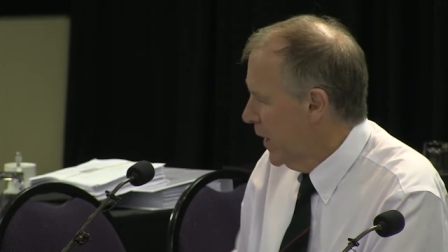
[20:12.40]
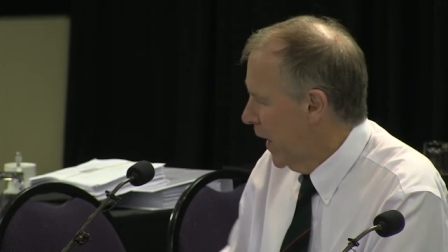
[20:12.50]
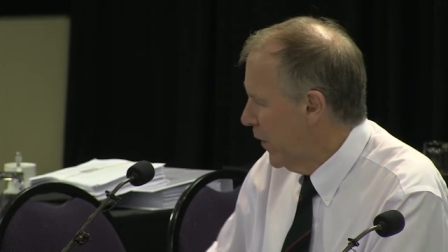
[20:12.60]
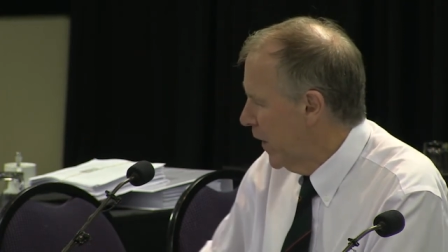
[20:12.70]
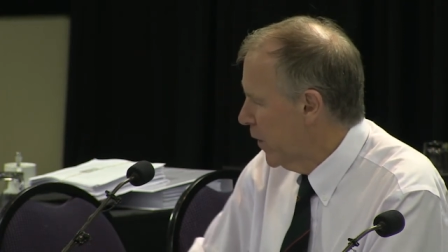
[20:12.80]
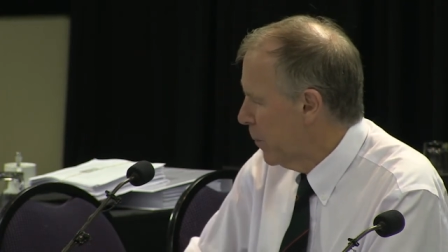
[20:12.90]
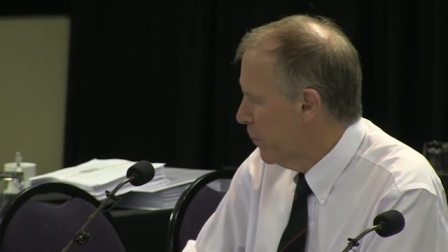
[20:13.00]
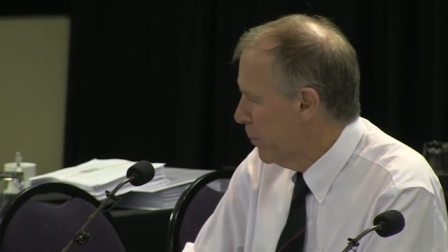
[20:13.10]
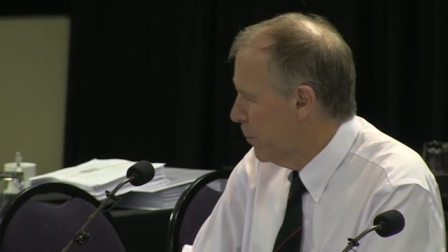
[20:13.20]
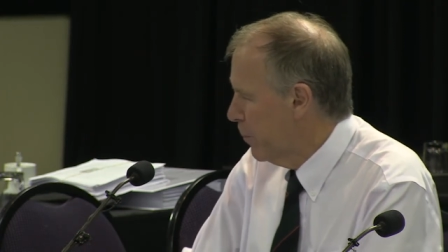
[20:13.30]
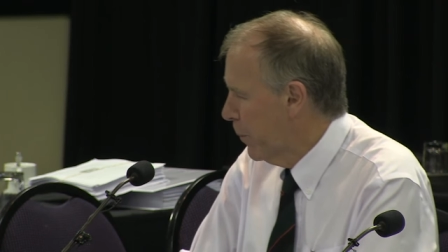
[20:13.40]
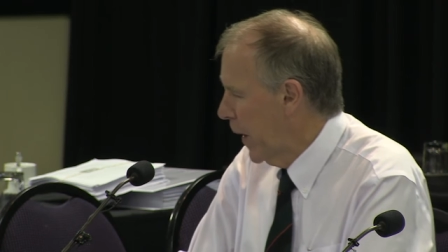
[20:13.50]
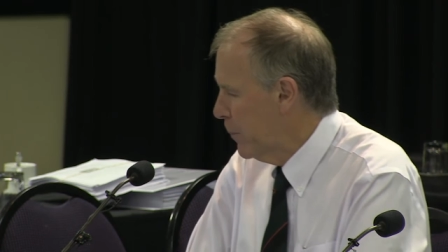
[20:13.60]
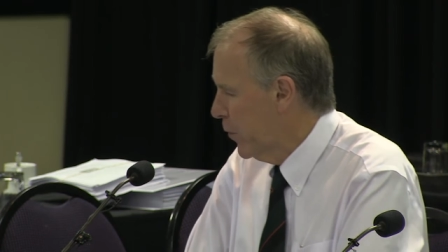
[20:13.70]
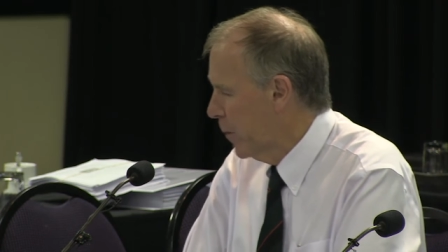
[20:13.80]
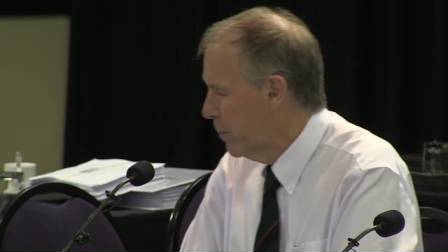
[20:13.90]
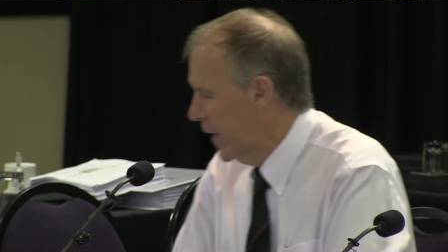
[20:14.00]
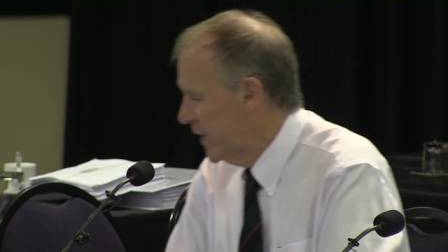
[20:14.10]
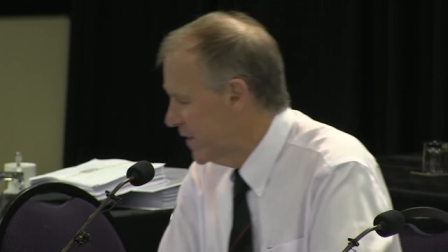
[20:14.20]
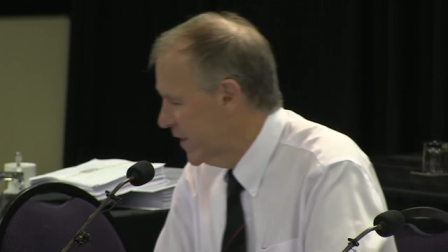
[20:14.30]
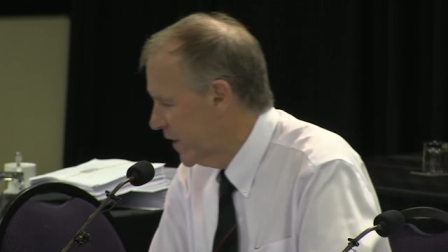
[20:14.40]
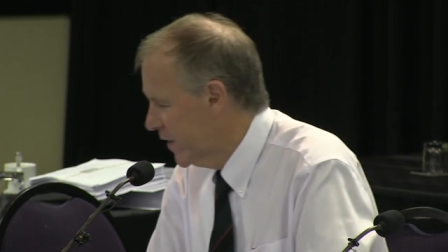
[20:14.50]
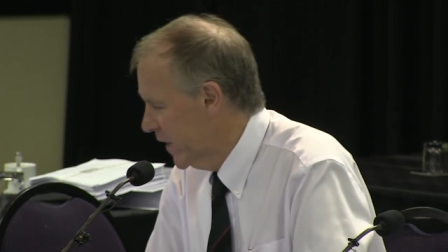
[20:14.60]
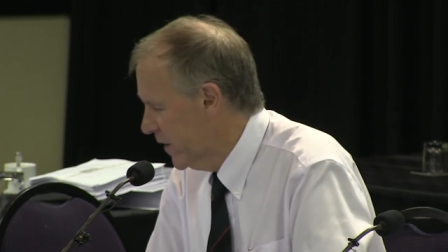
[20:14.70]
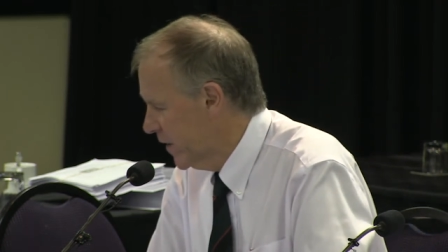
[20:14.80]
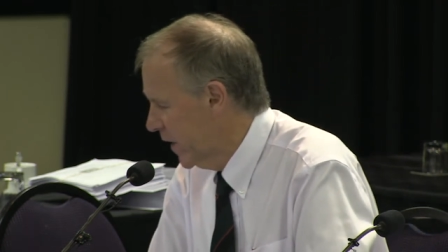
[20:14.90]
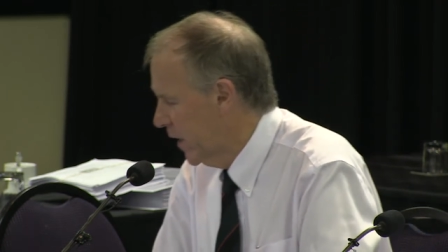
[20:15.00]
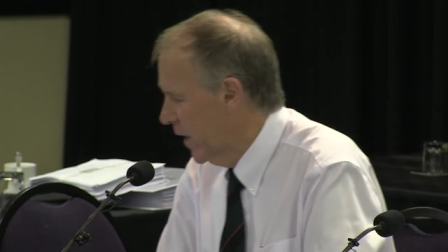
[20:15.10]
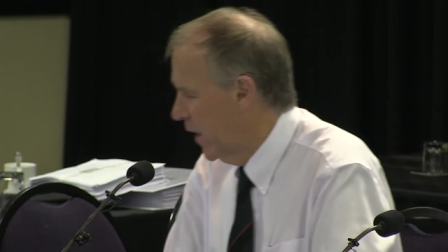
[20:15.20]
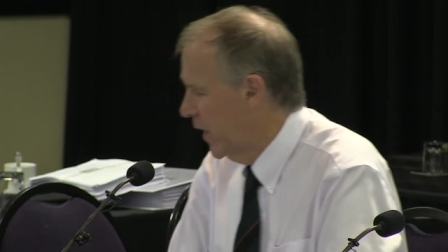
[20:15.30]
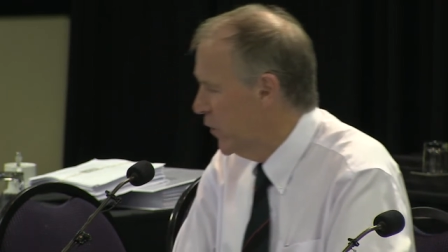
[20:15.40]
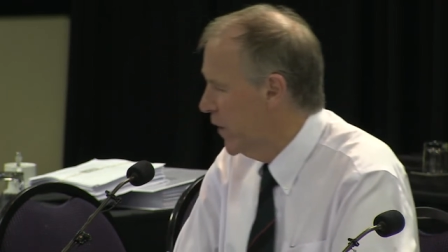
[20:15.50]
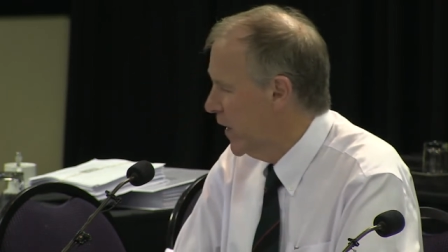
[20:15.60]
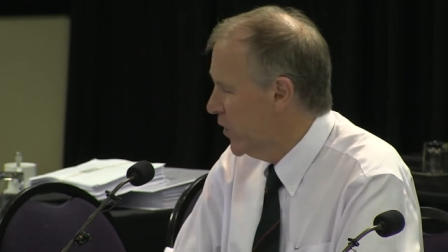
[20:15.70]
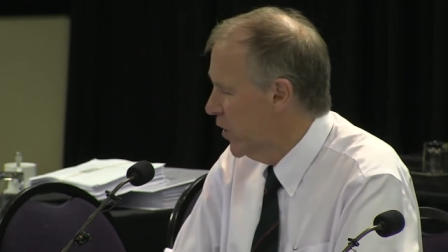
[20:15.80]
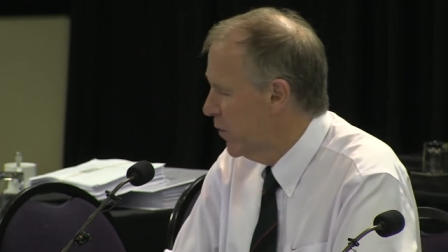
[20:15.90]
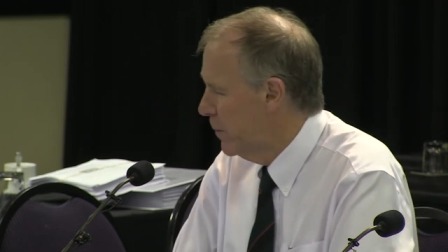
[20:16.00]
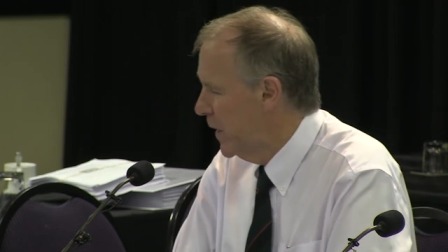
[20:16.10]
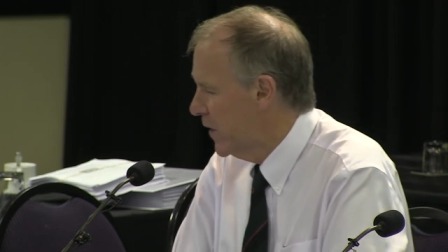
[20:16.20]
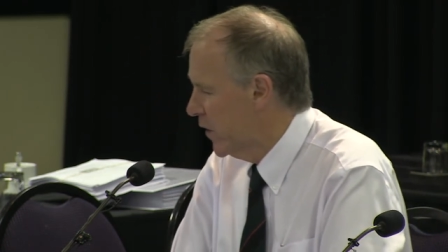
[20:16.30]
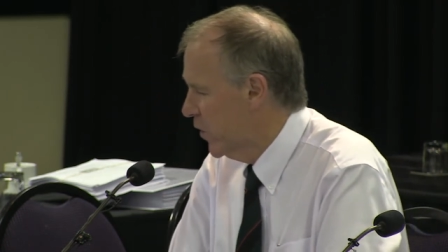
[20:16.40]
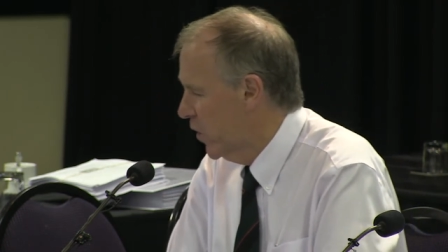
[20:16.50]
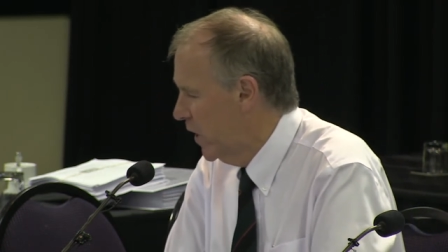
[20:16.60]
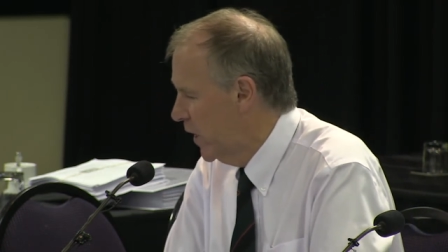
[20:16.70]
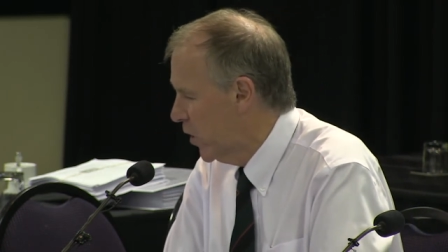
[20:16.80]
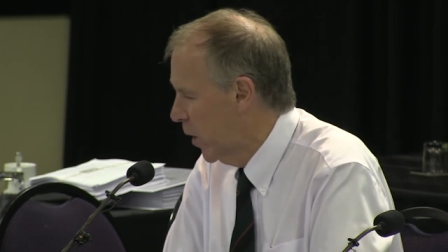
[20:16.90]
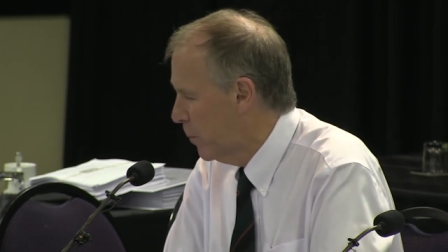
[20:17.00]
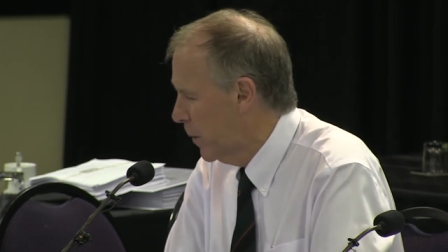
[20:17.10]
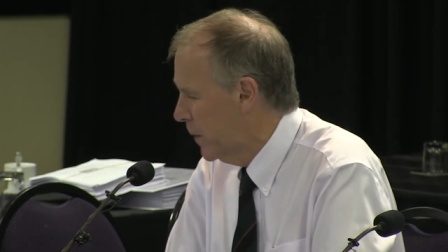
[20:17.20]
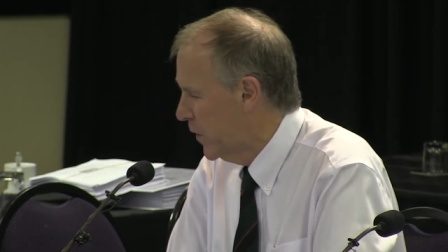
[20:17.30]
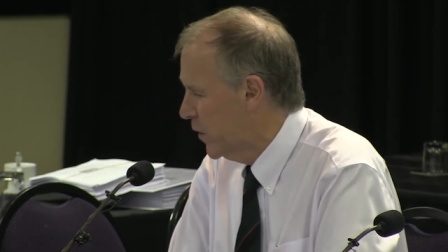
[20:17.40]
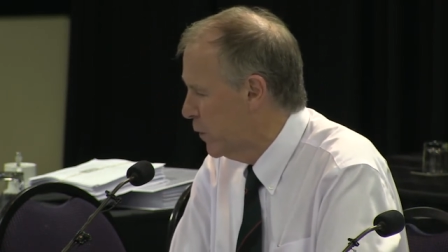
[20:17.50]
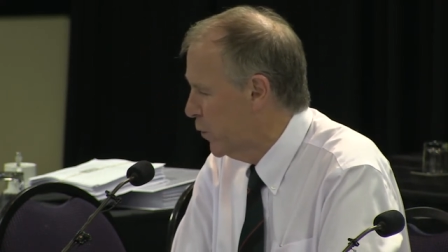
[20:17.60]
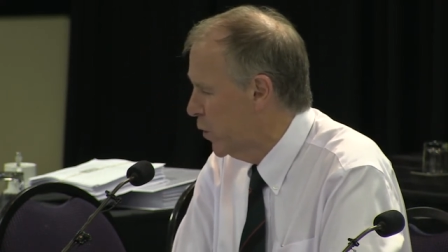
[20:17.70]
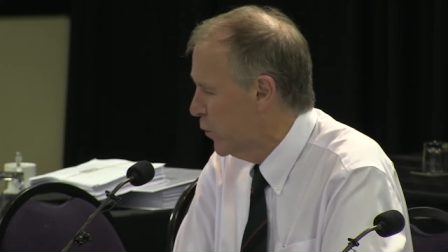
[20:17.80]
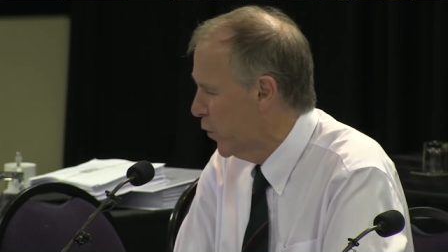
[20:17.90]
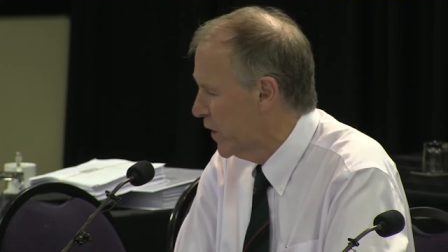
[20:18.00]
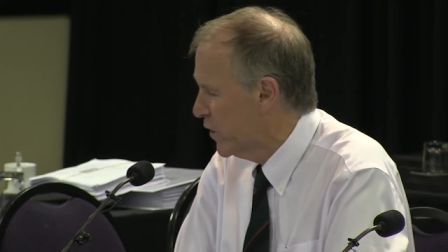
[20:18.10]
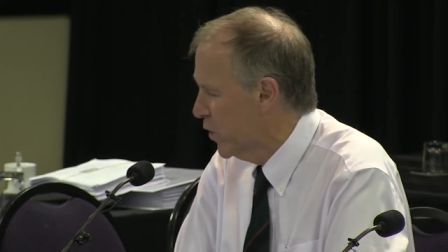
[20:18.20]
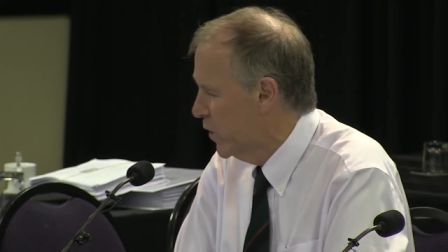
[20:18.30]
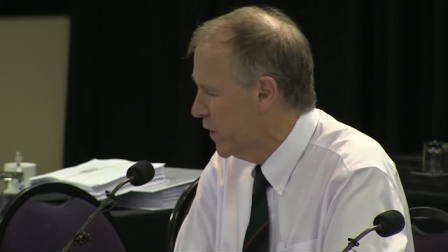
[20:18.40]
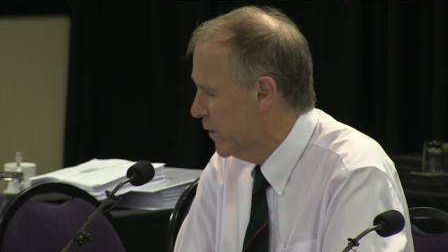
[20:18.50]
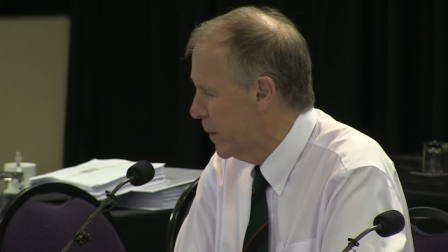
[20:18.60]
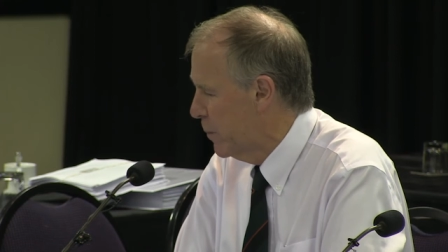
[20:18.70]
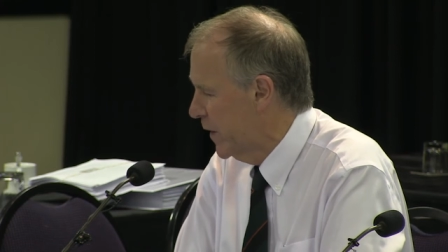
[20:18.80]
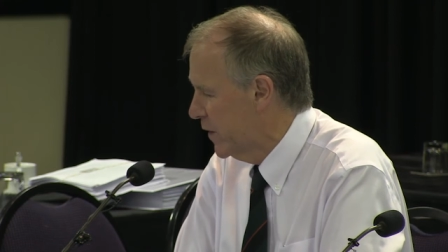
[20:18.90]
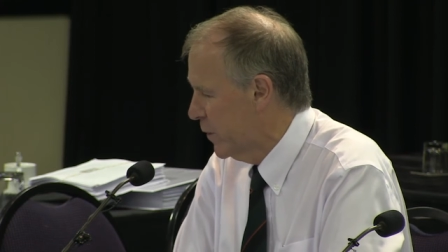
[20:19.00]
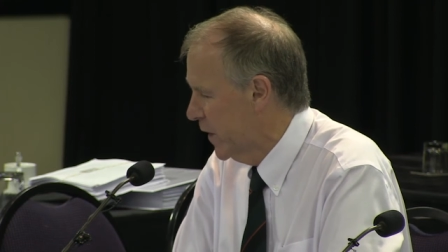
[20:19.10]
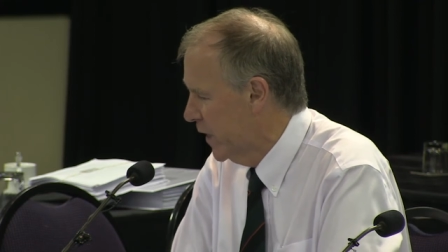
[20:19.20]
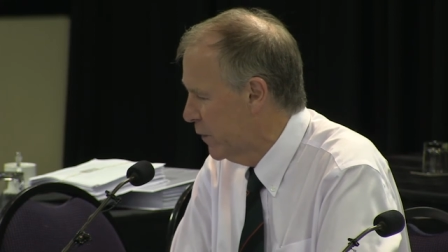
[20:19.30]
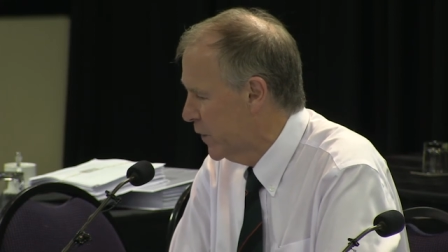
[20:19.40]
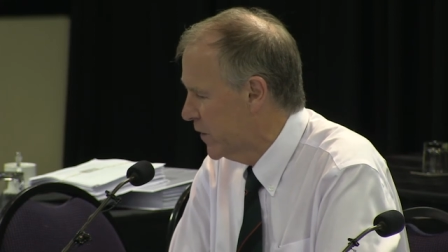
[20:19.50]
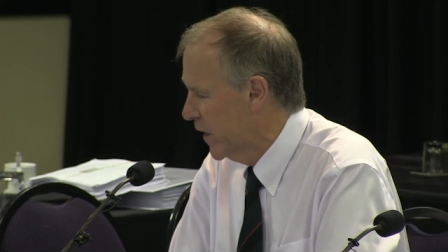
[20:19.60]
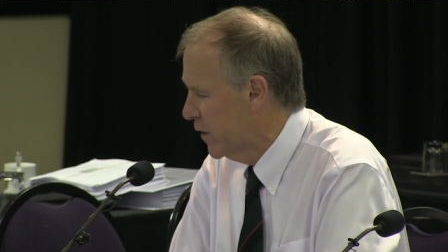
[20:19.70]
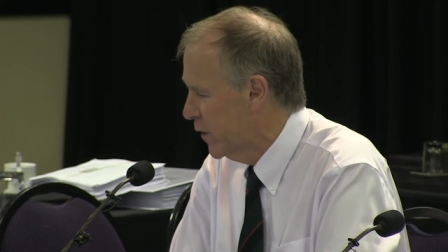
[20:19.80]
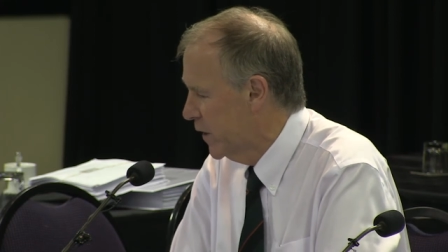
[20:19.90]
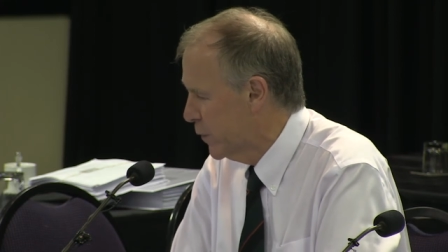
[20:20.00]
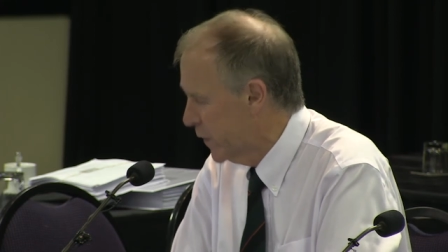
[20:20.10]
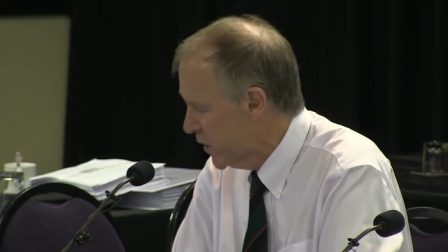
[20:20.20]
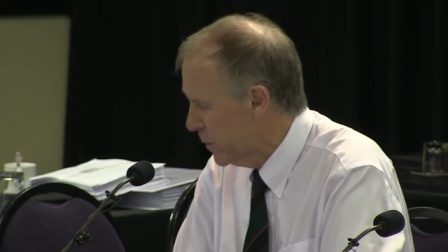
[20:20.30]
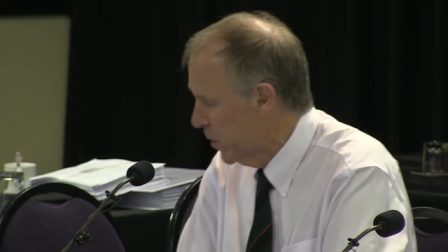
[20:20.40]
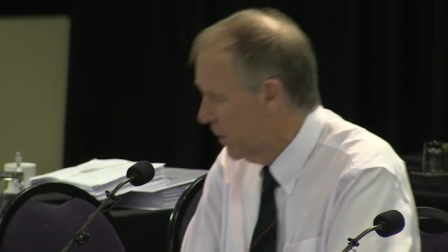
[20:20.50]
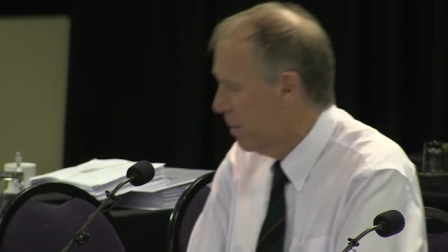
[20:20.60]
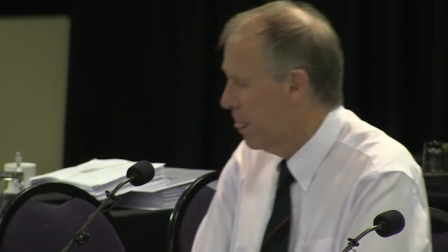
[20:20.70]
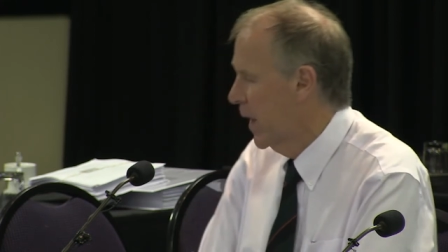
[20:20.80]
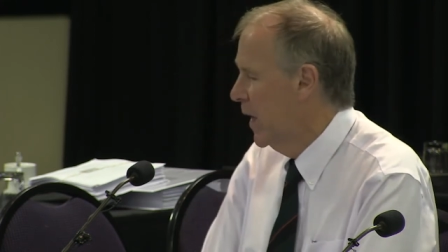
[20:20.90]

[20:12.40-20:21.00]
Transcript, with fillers: And then the paper on page 660 introduction of meat as an early complementary food for exclusively breastfed infants and is feasible